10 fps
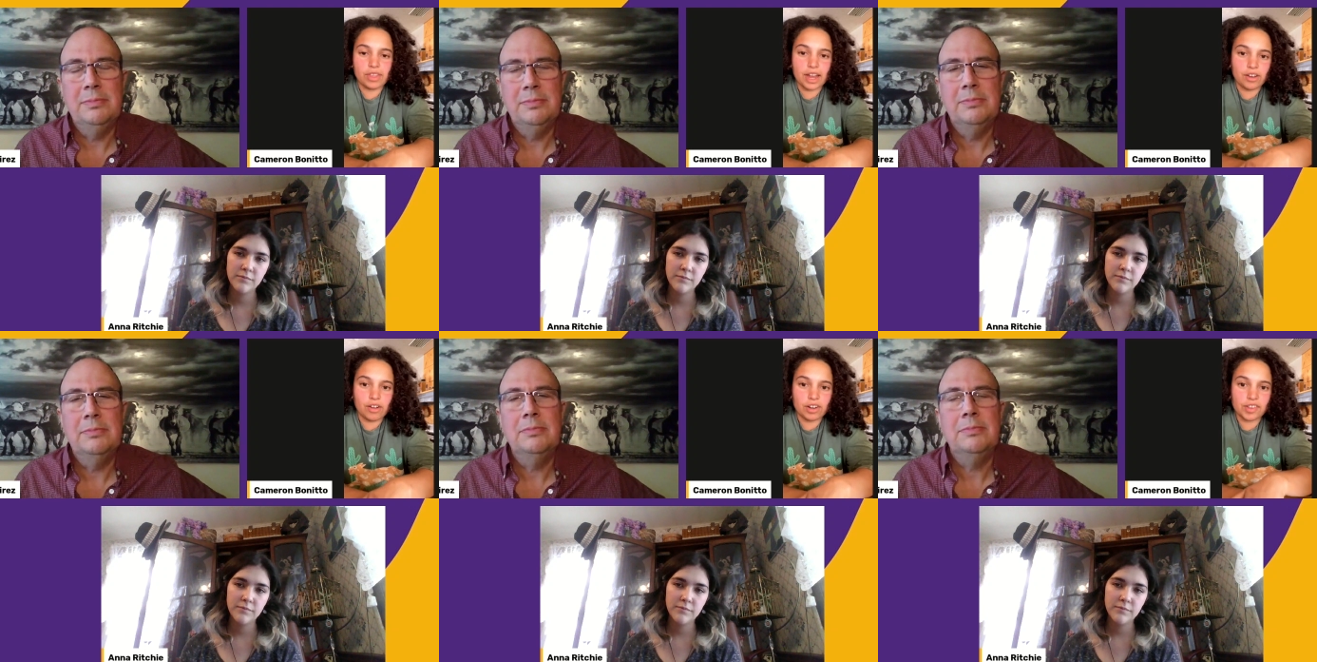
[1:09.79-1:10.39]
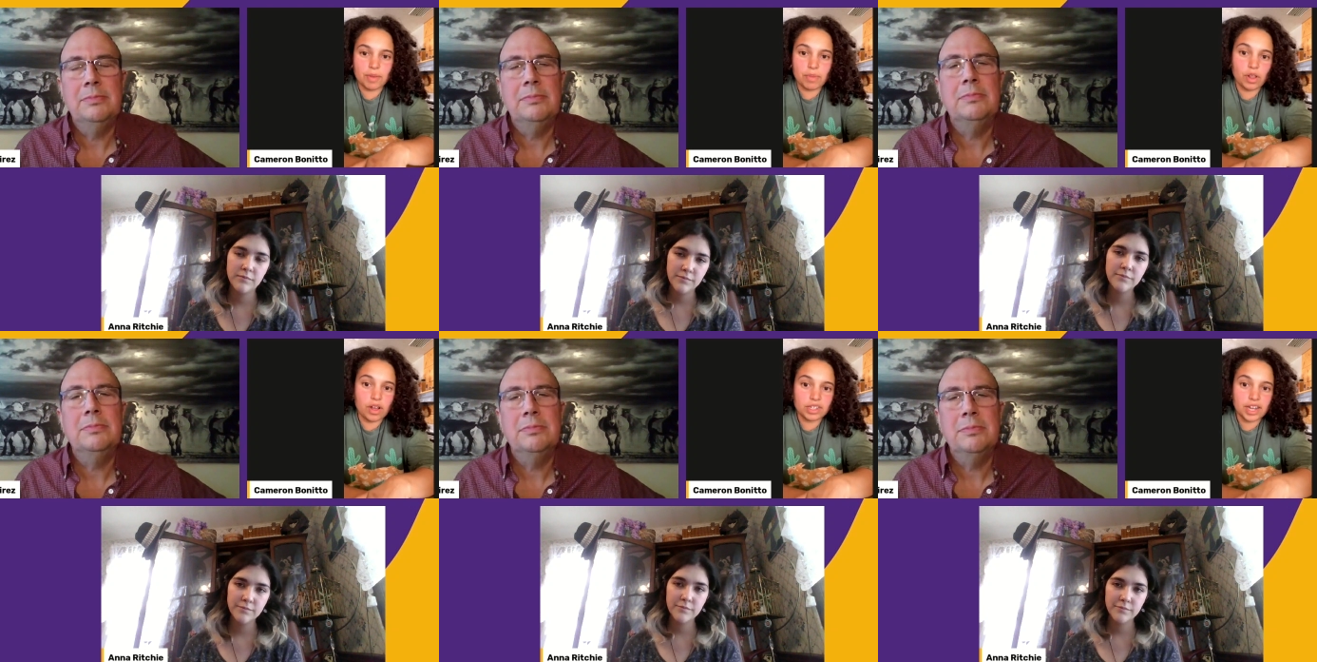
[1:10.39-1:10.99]
Speaker 1: that that dog doesn't
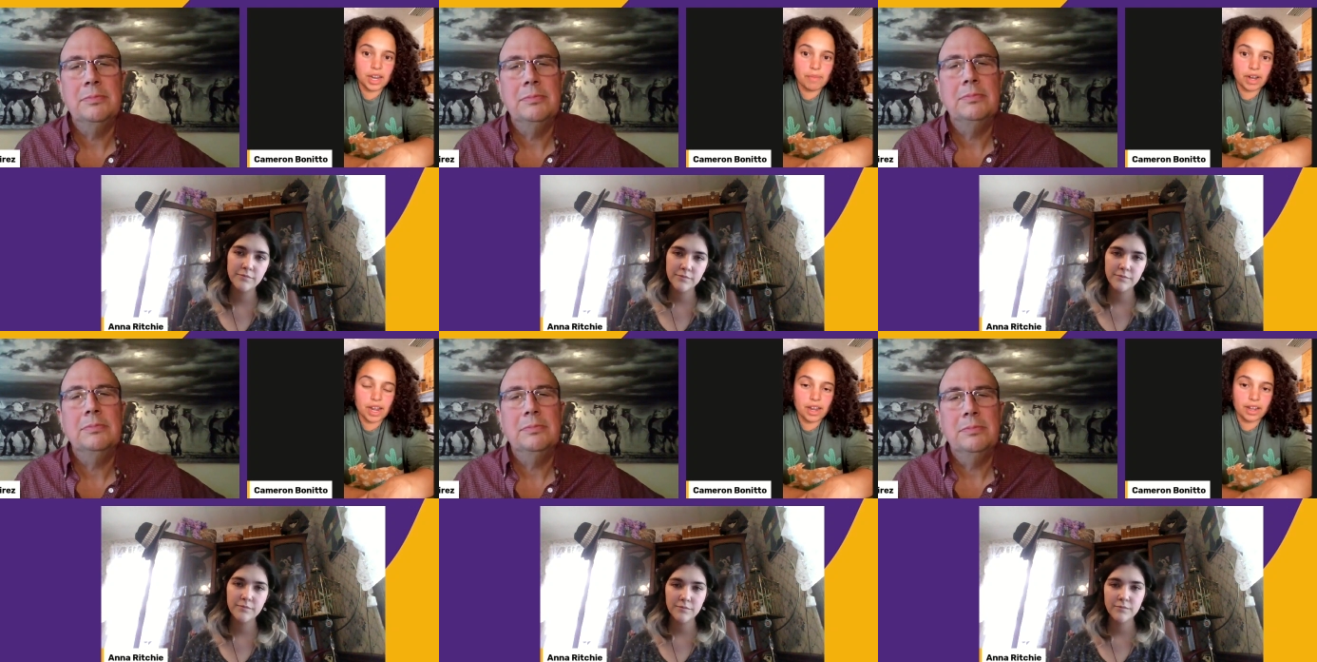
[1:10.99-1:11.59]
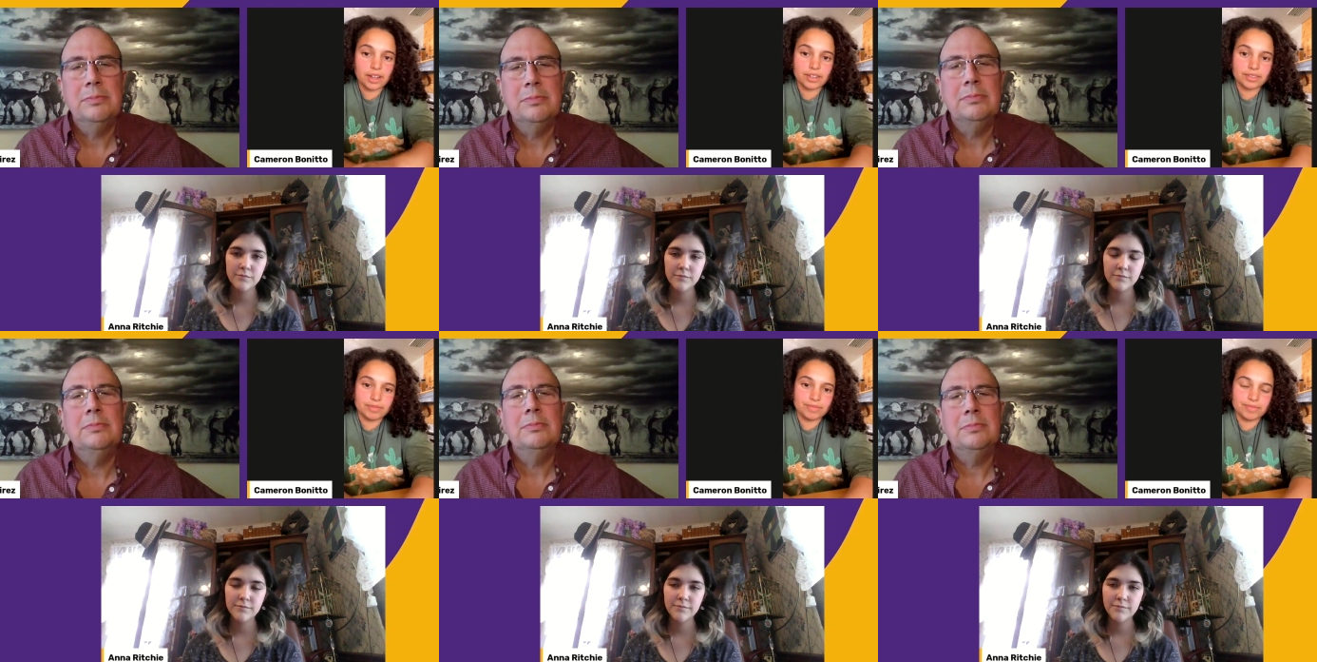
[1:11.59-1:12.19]
belong to anybody.
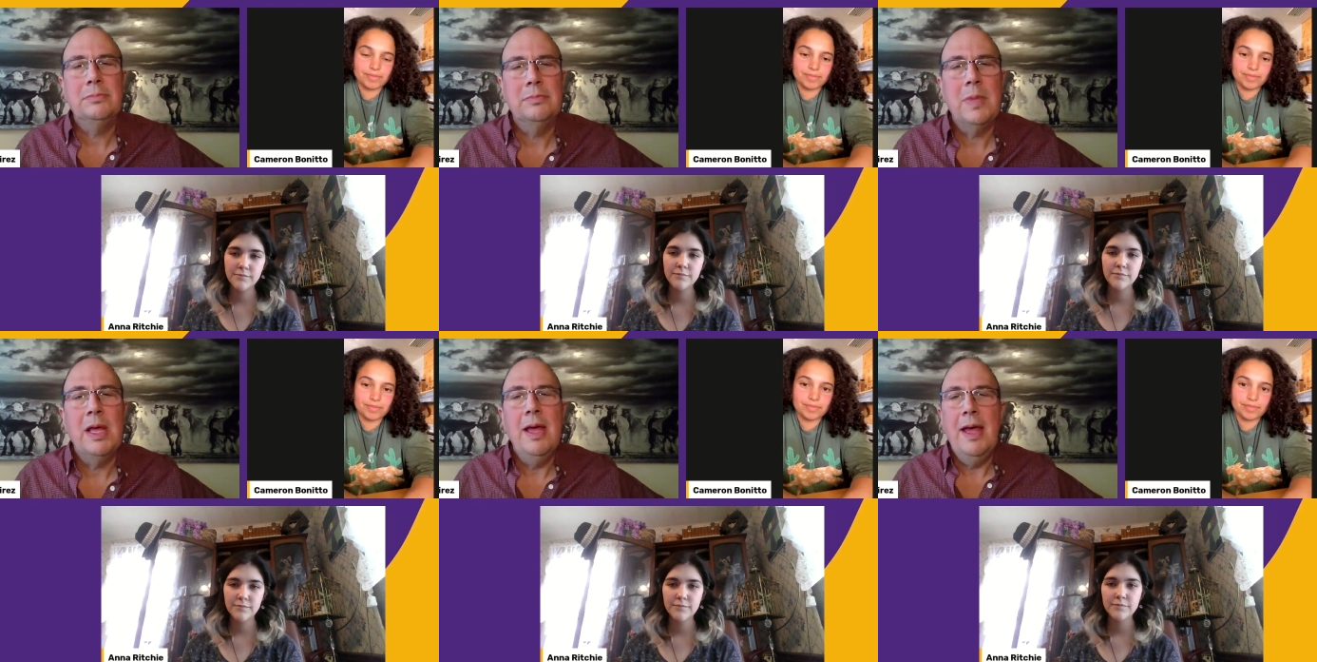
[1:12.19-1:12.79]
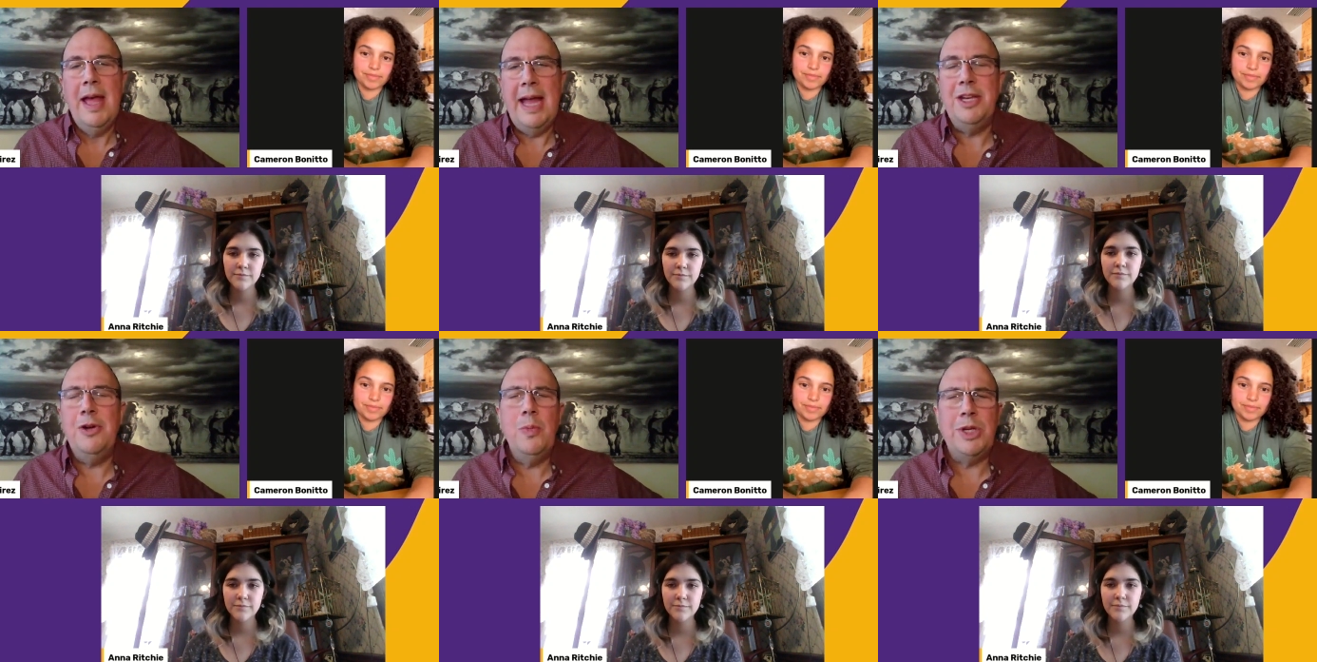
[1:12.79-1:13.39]
Speaker 2: And do
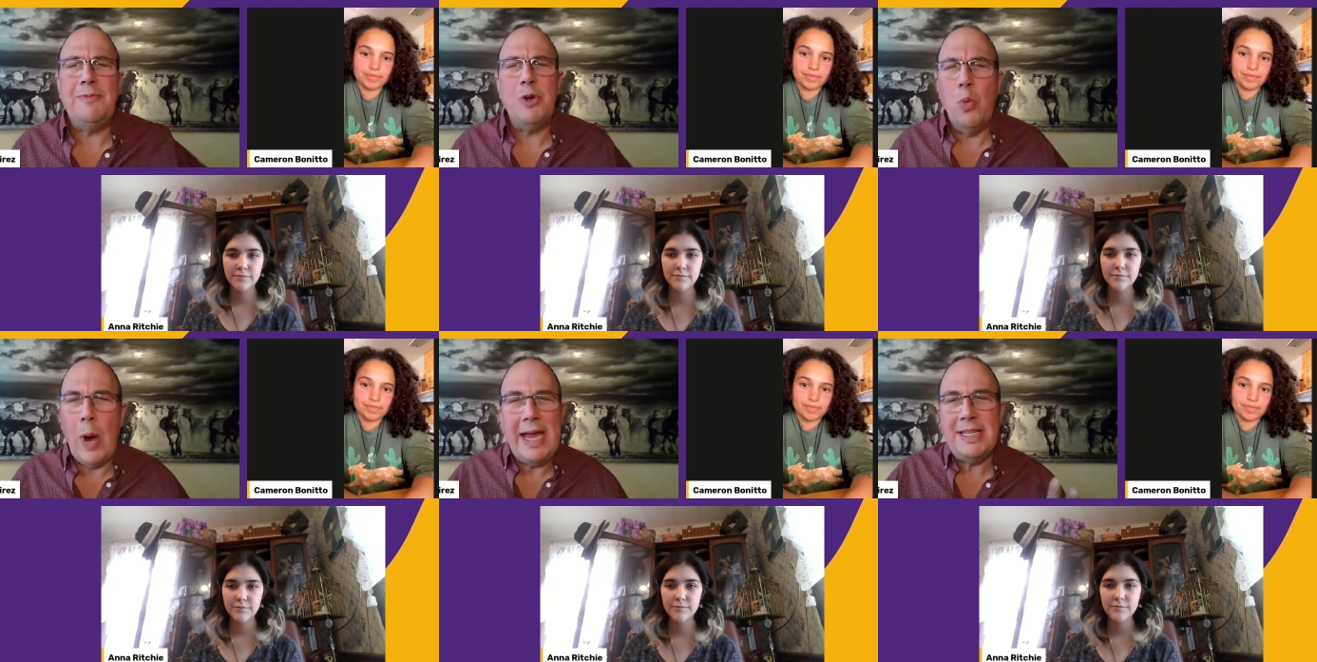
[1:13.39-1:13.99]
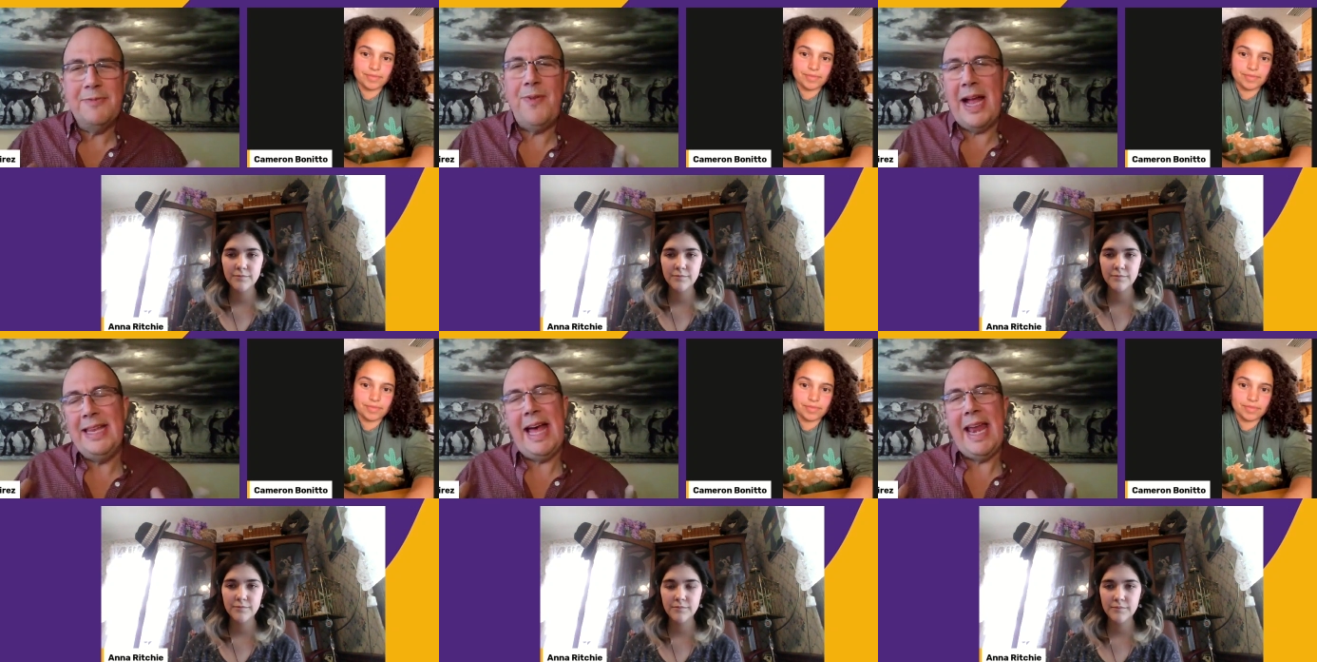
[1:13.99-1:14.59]
you do you have to wait to
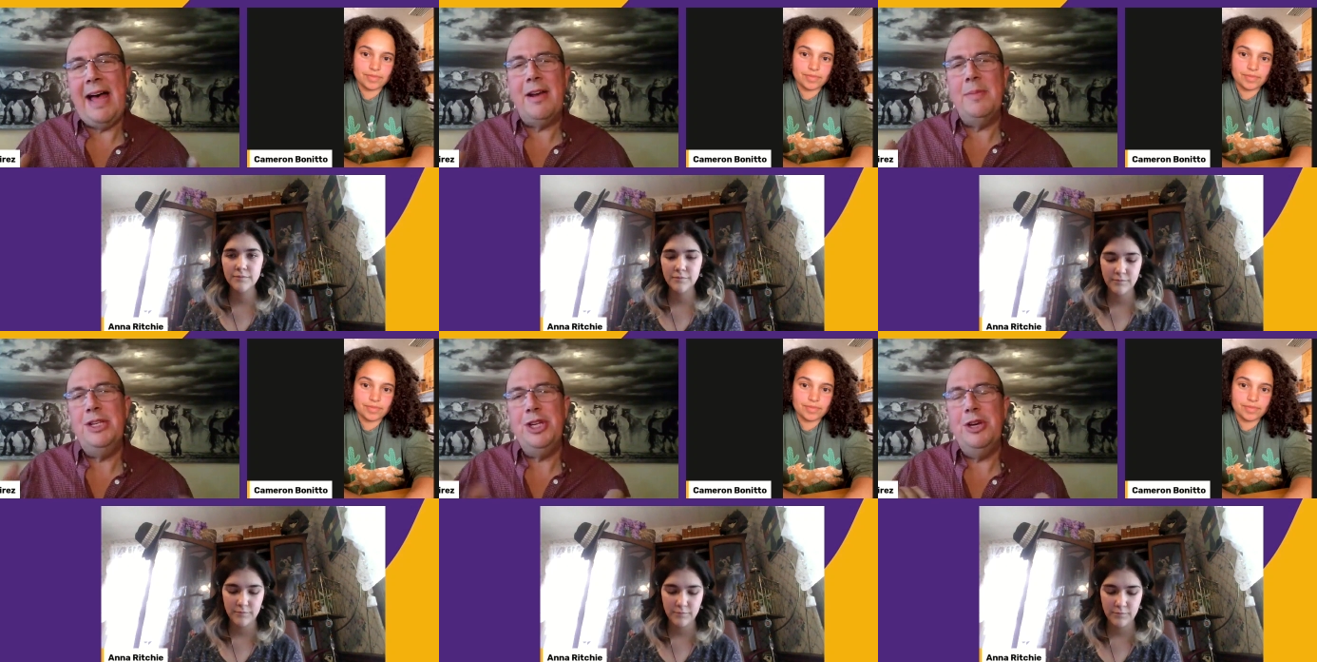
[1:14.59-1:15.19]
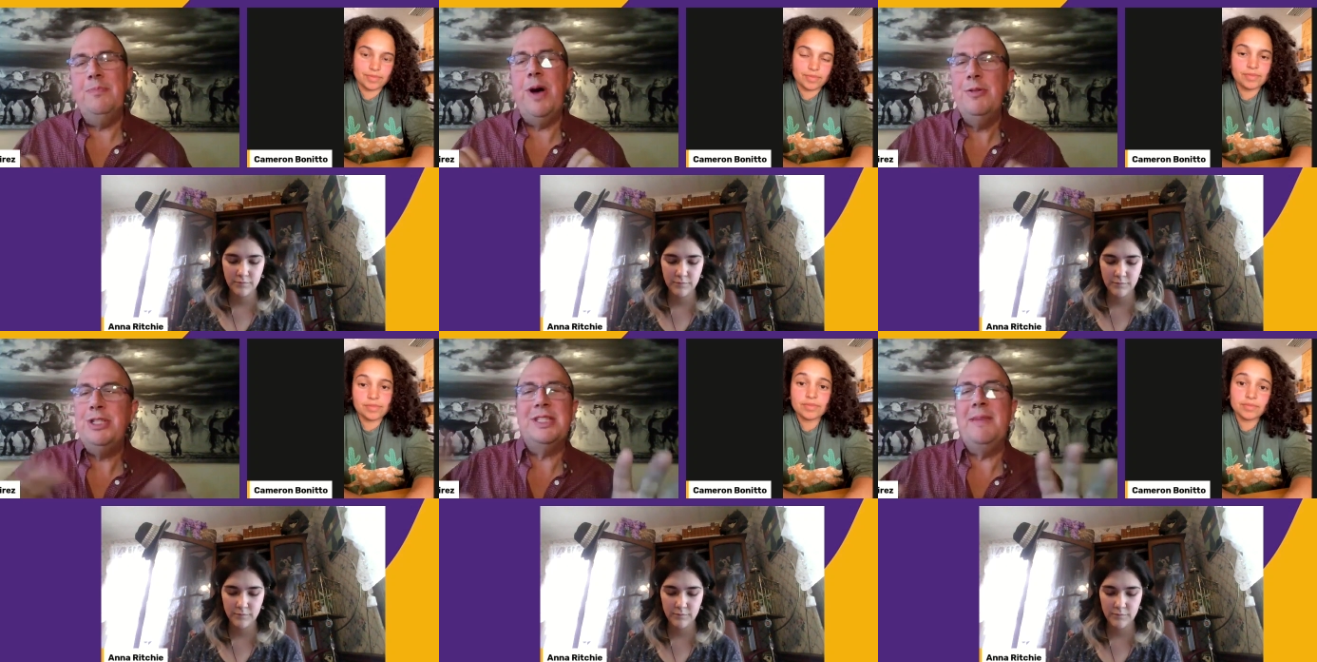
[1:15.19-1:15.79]
find that out? I mean, do you
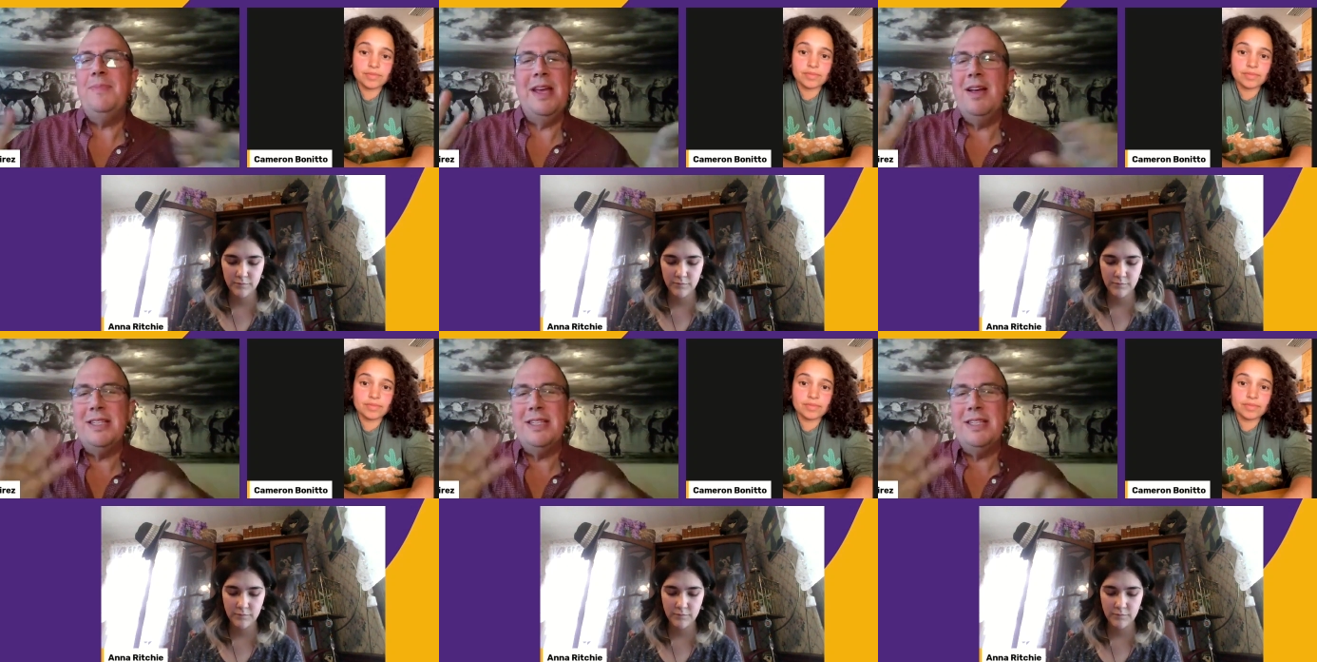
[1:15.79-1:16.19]
post something on